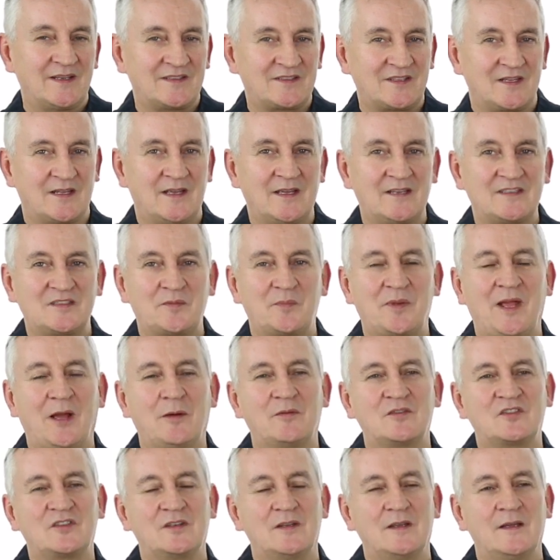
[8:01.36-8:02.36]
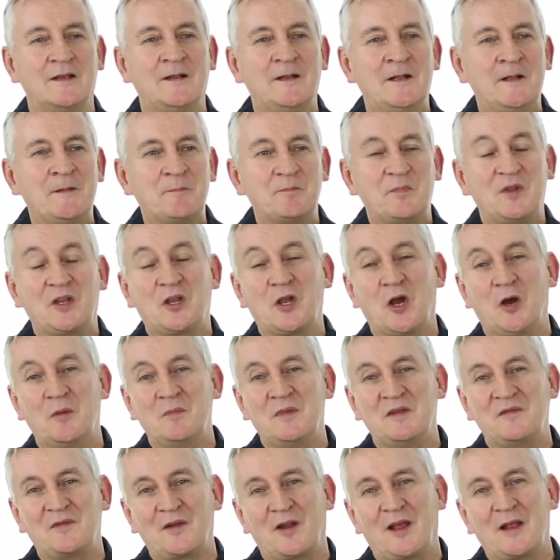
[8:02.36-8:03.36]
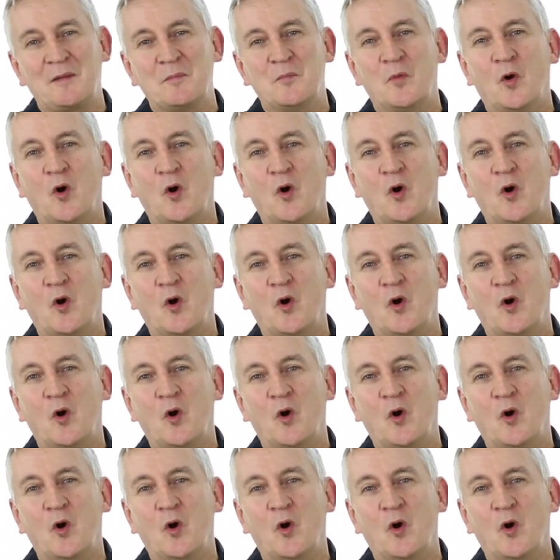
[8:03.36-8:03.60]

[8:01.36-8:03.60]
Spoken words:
bit to be able to become, if you like,